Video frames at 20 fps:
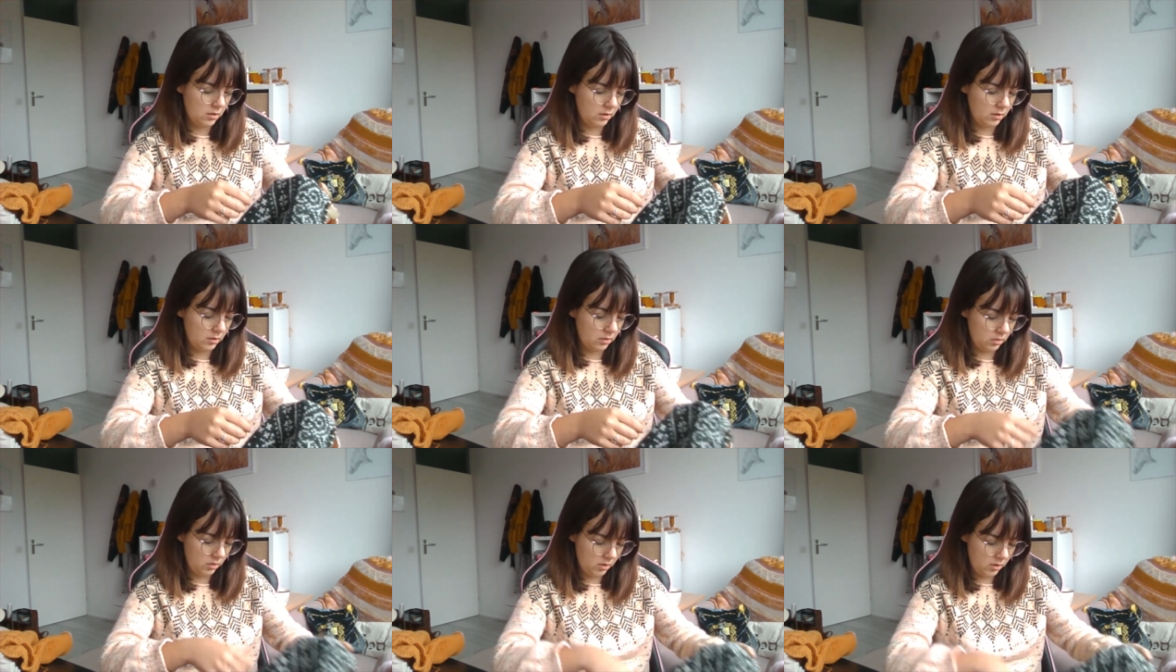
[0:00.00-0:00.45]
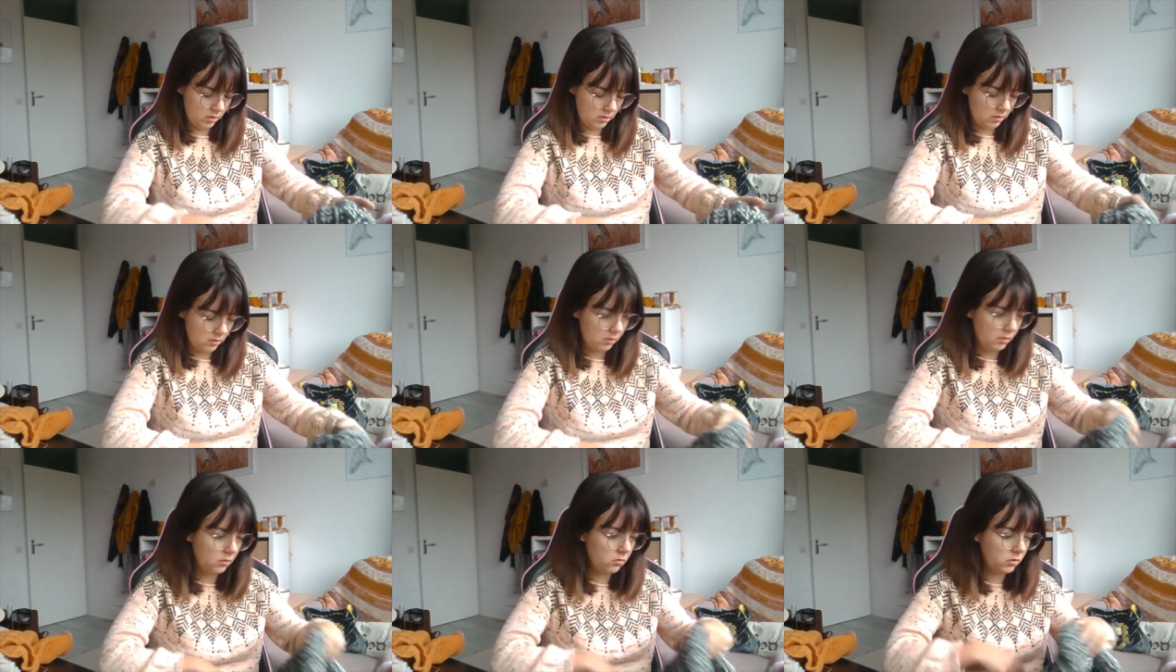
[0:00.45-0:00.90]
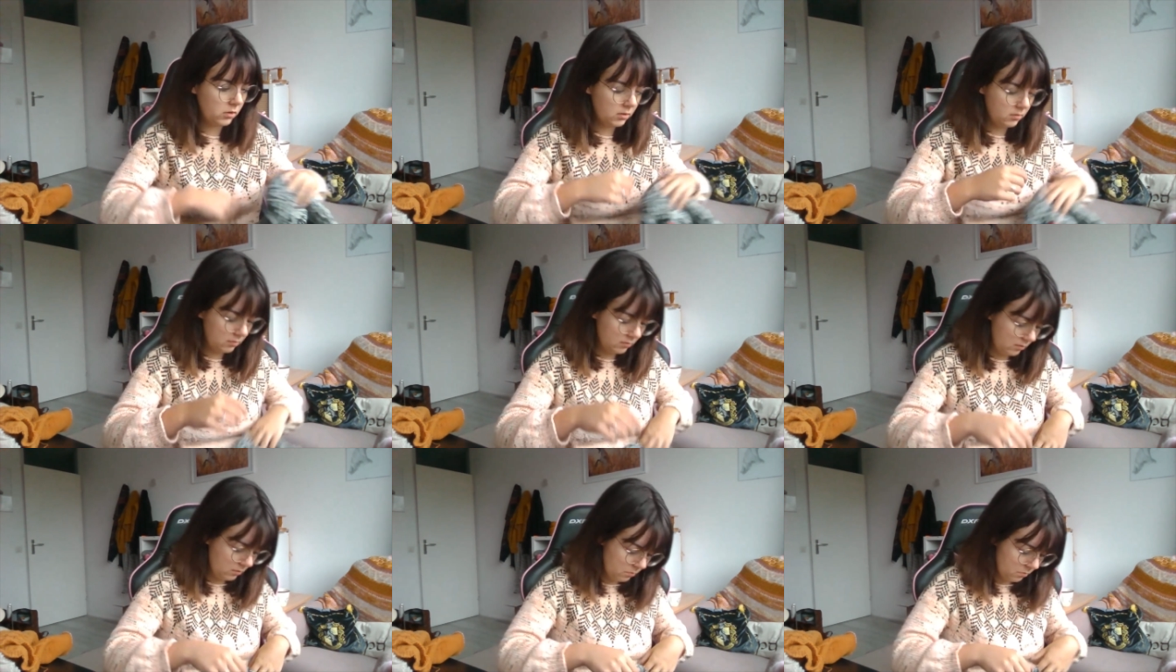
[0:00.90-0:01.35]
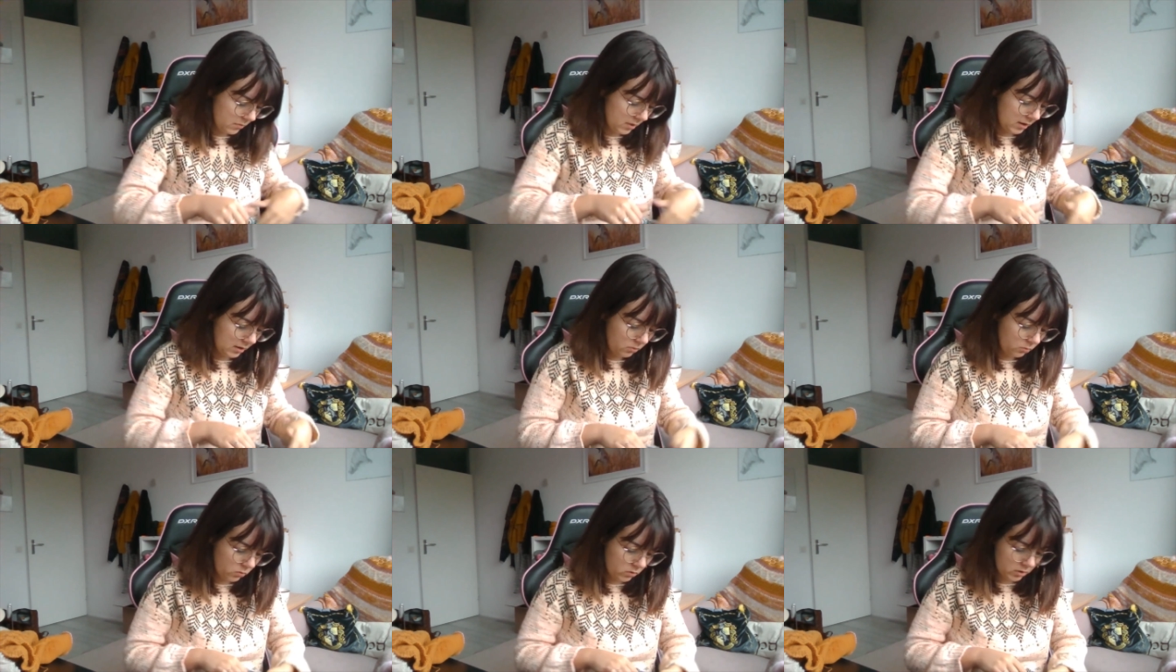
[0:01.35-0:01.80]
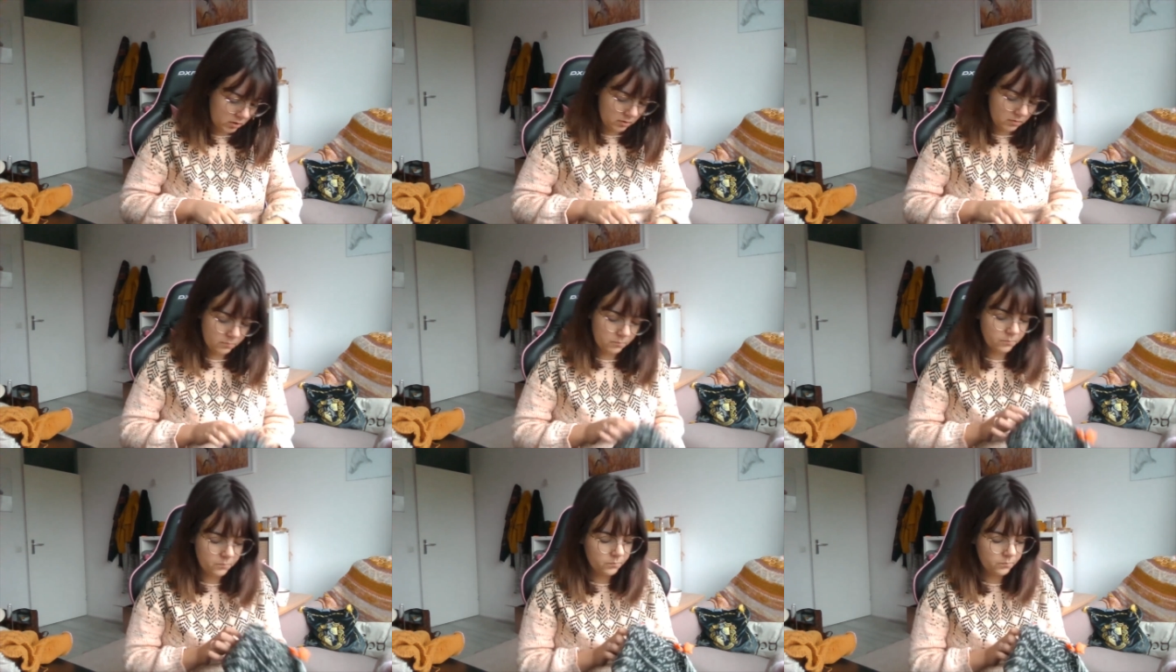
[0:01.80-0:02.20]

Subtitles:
I think, no, this is the main one,